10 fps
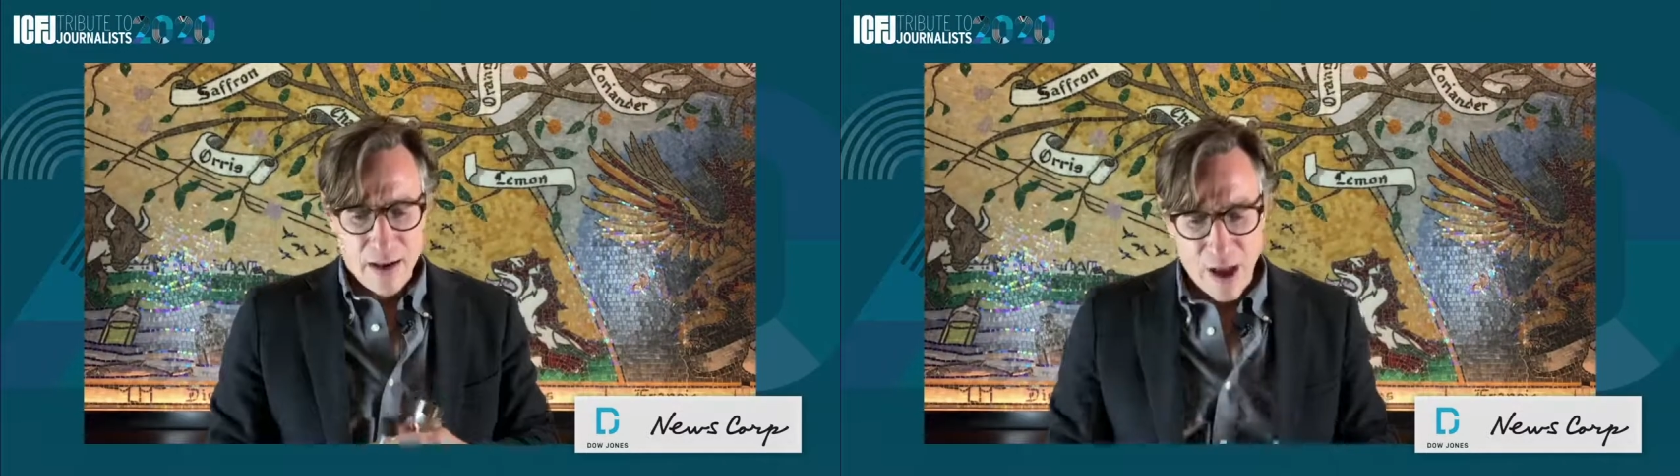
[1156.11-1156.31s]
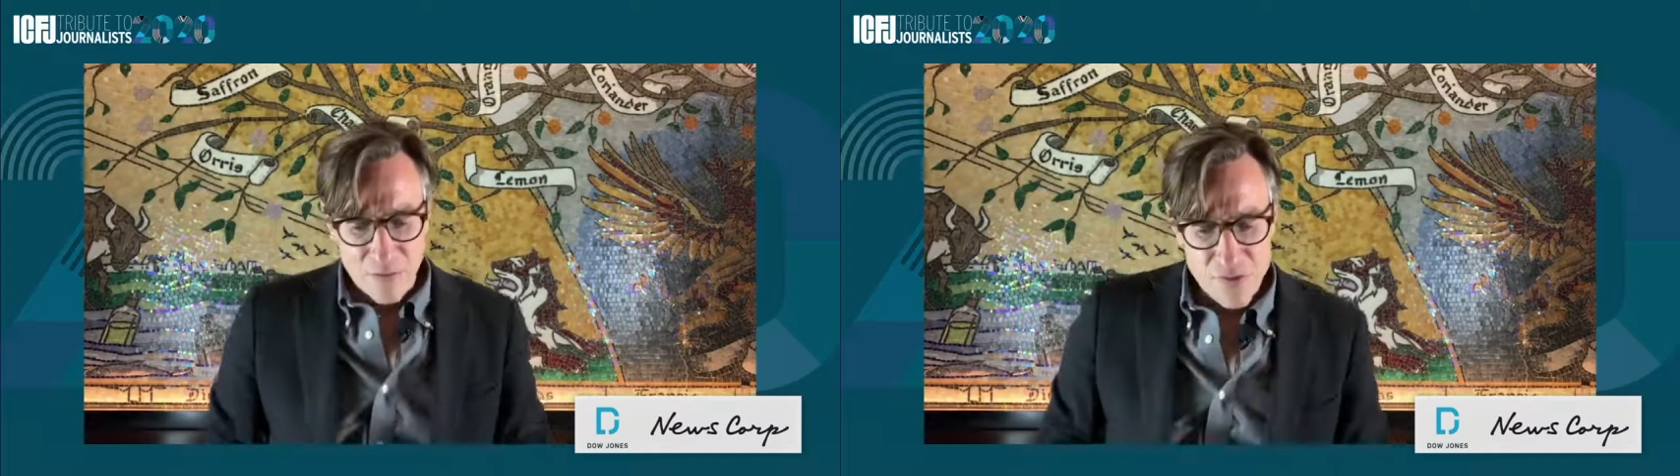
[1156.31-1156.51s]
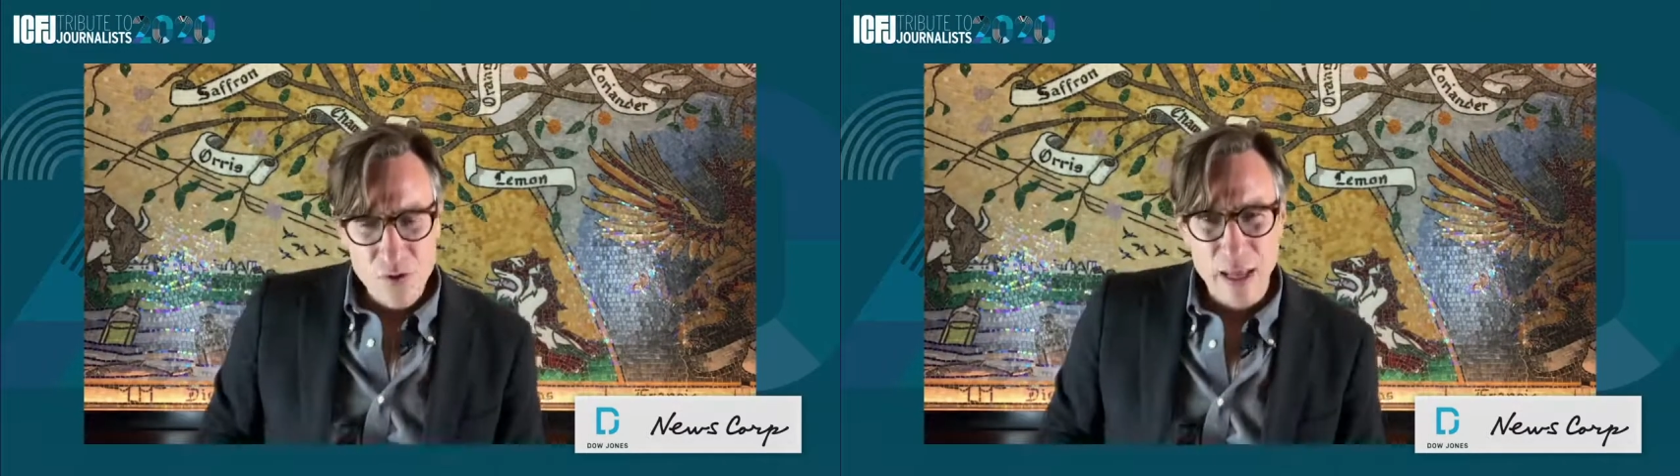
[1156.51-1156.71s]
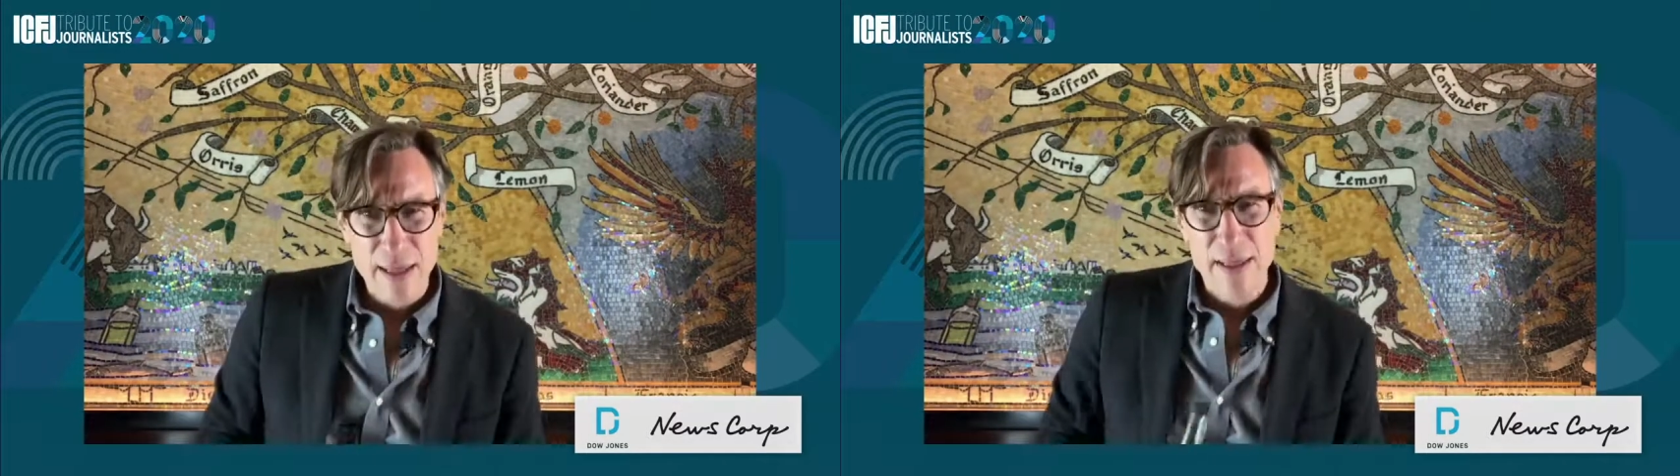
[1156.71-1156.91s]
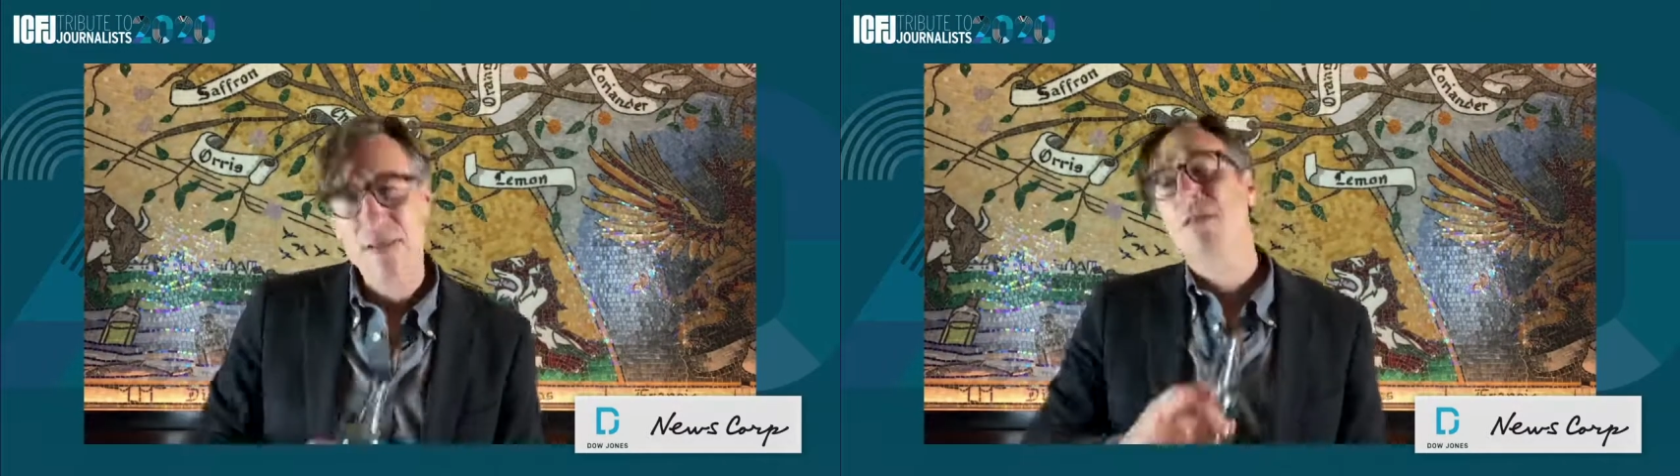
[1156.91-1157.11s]
Now, if you
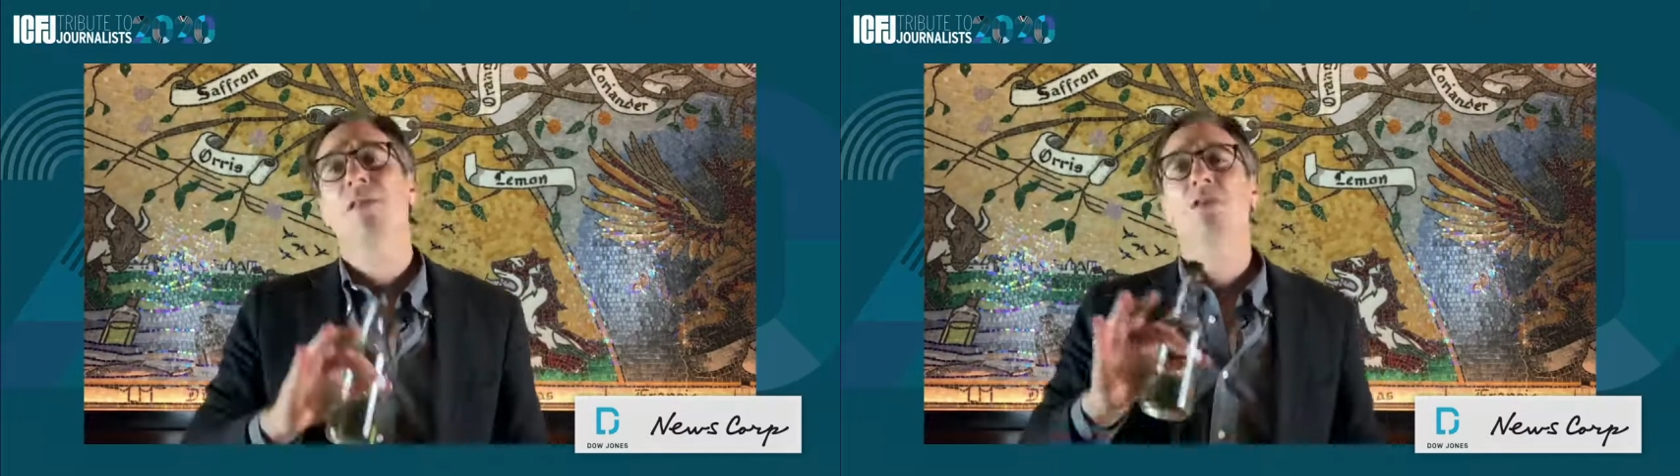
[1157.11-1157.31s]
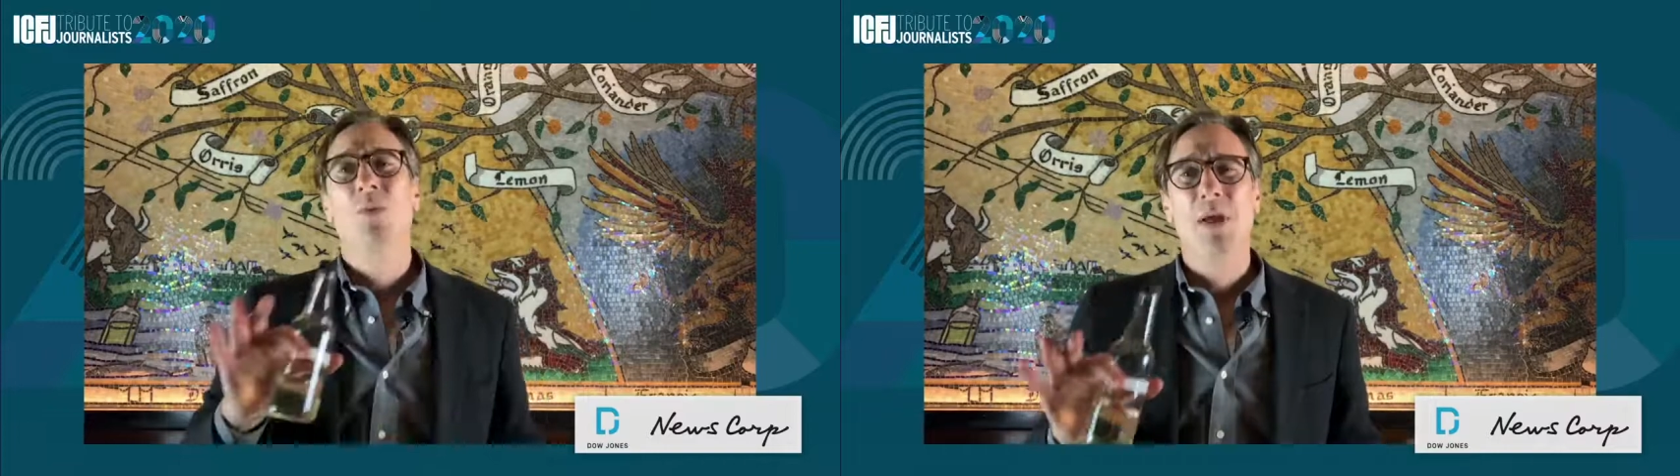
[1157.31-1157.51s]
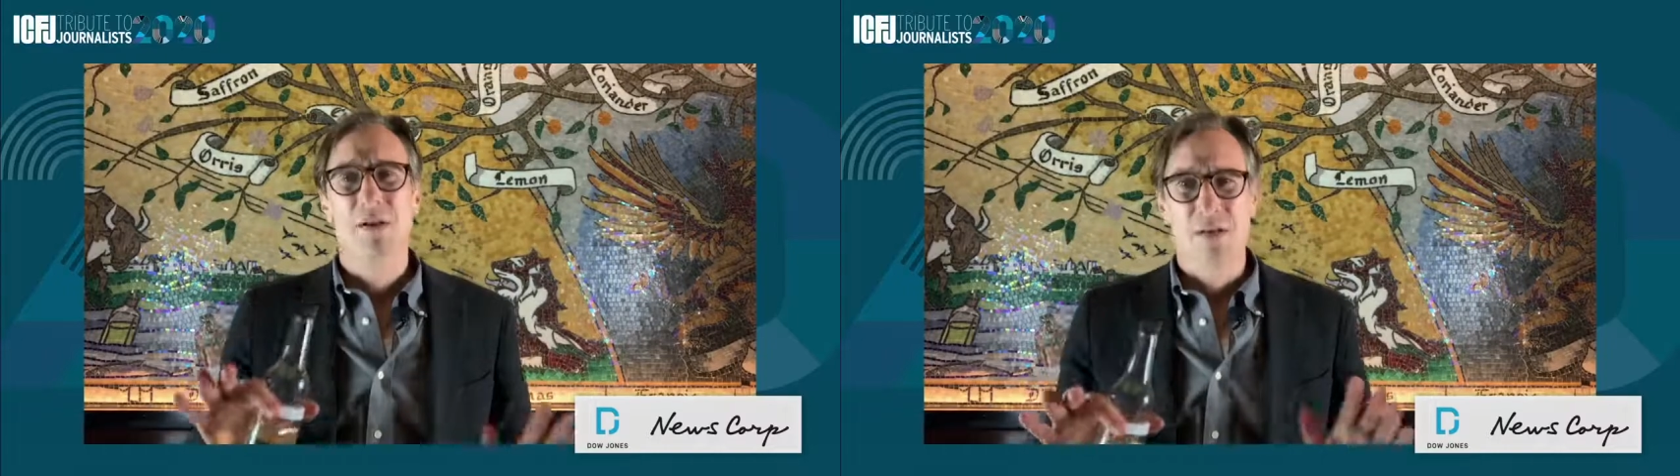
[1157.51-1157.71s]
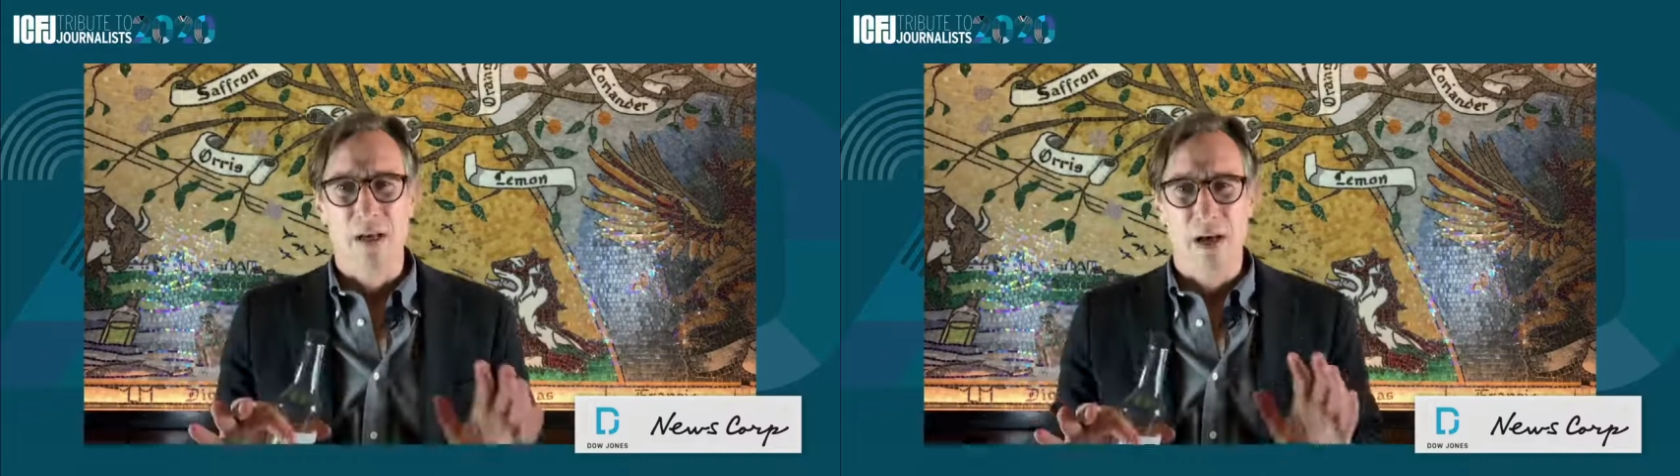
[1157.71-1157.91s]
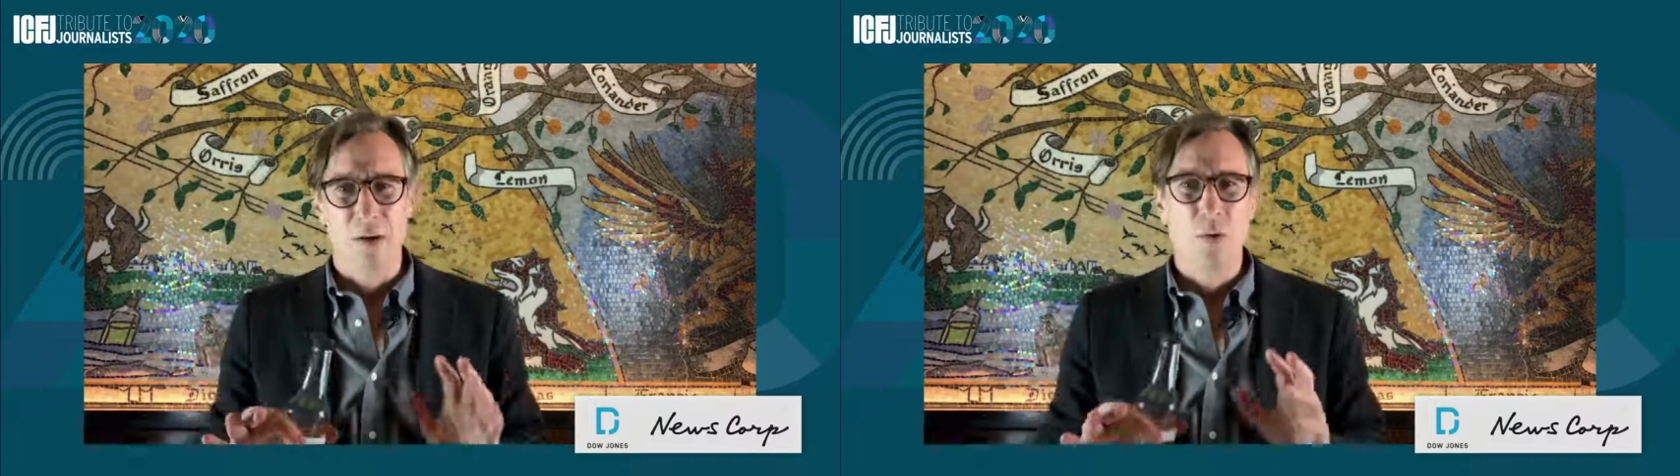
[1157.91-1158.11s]
like things on the sweeter
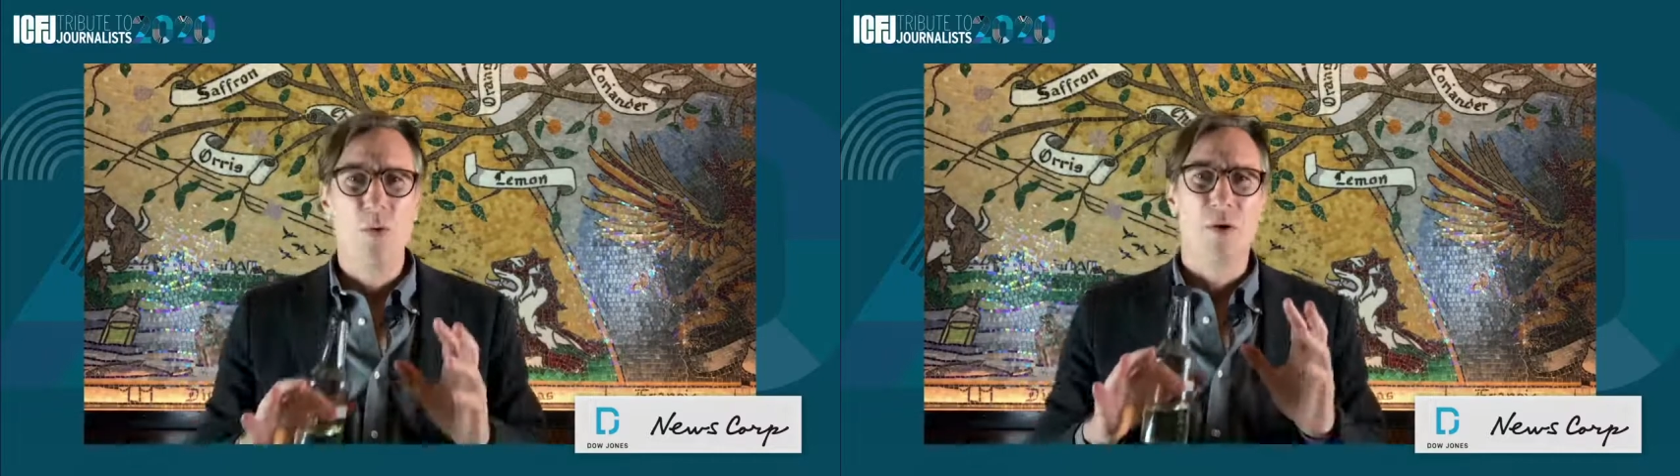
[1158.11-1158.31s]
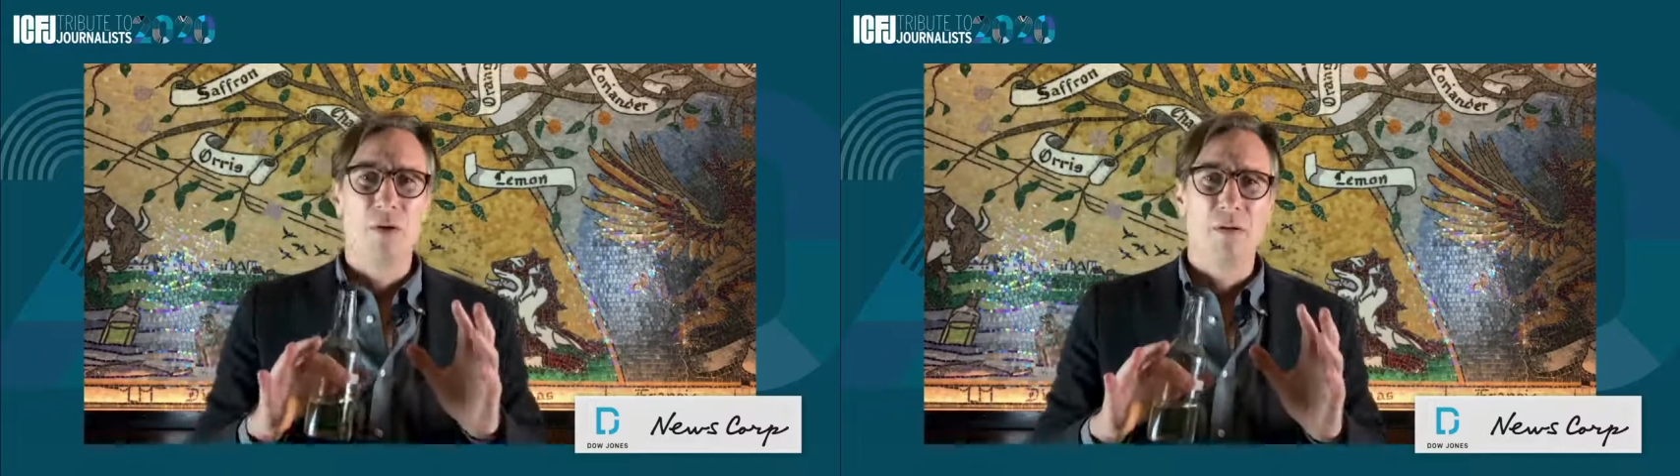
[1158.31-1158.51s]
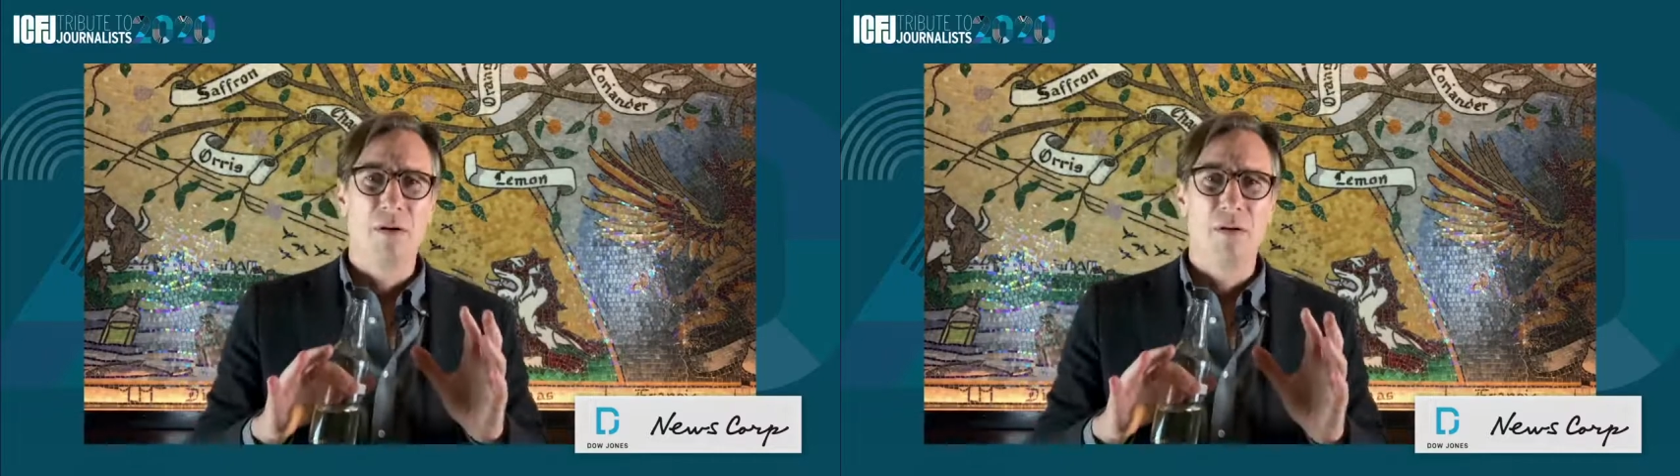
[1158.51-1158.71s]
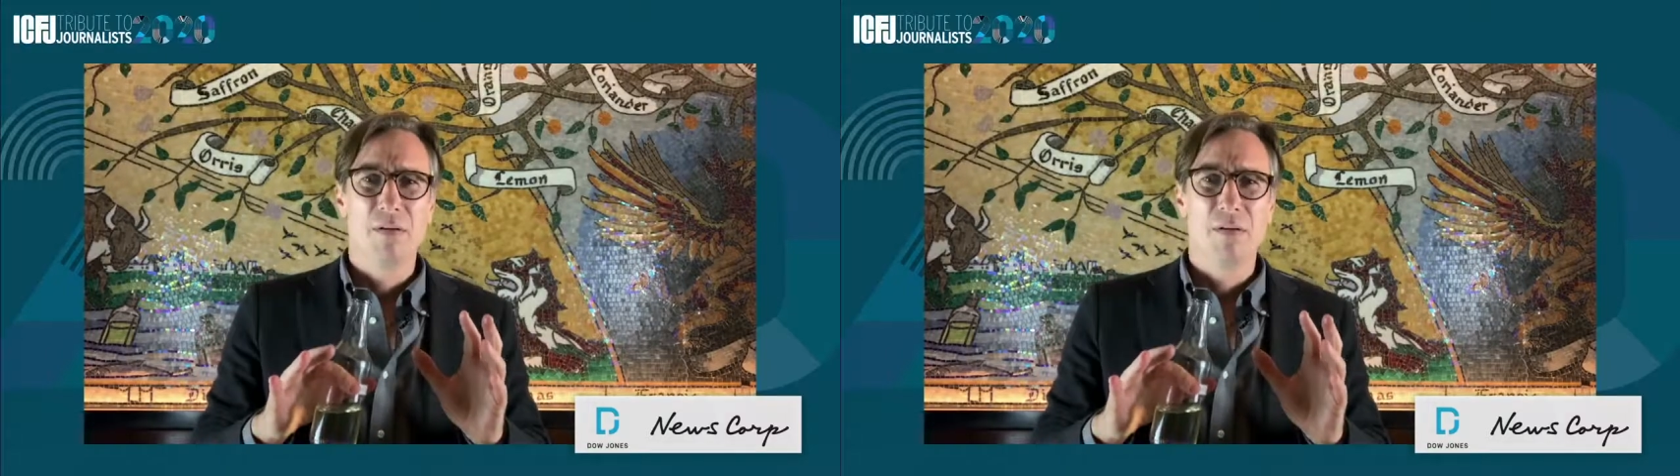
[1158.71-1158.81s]
side, or